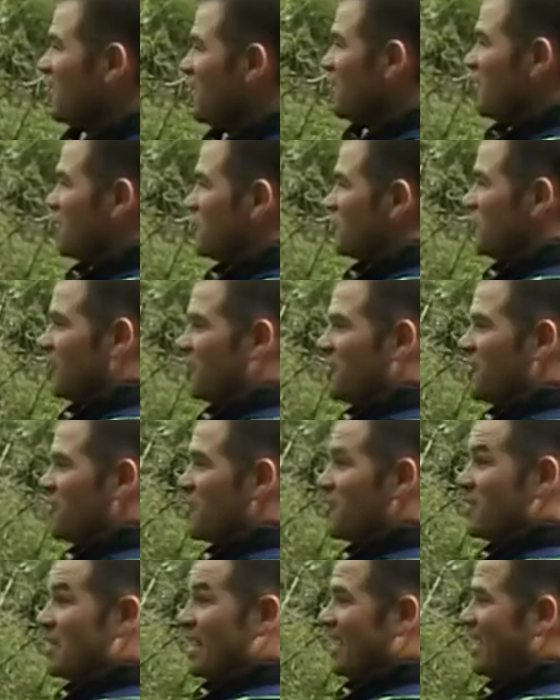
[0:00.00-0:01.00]
it's really good
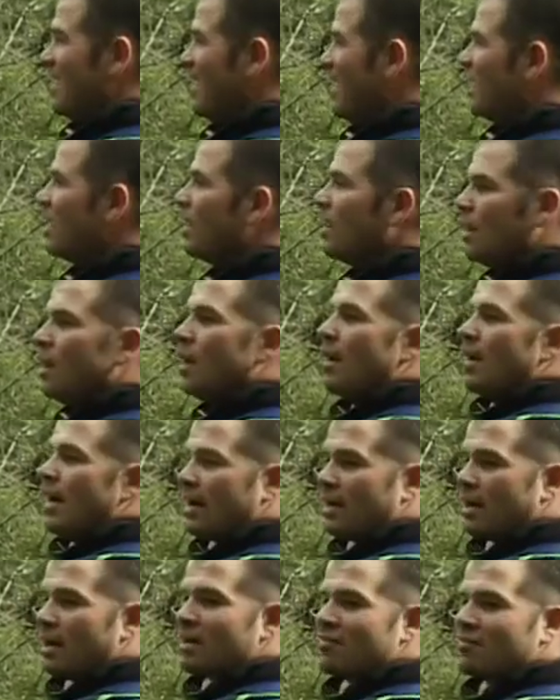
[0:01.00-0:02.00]
for me. I, I
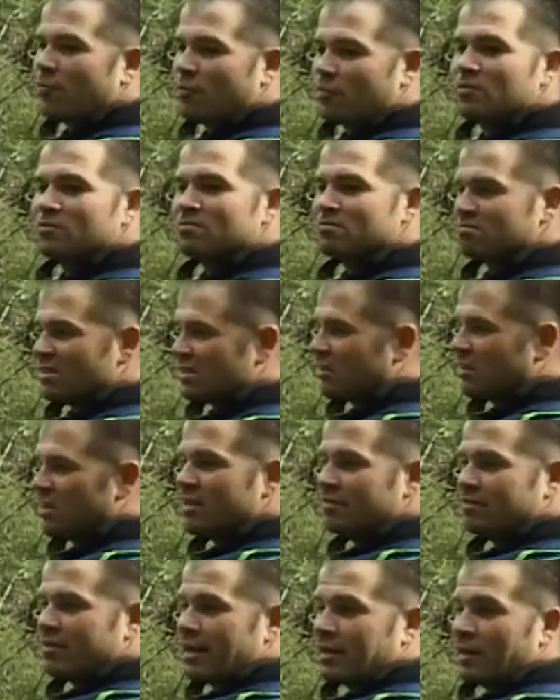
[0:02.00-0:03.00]
got off as clean
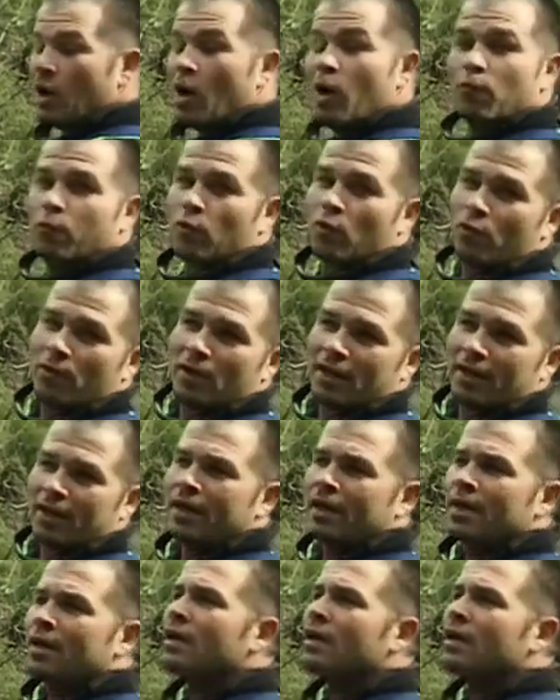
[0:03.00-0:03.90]
as I could hope for, really.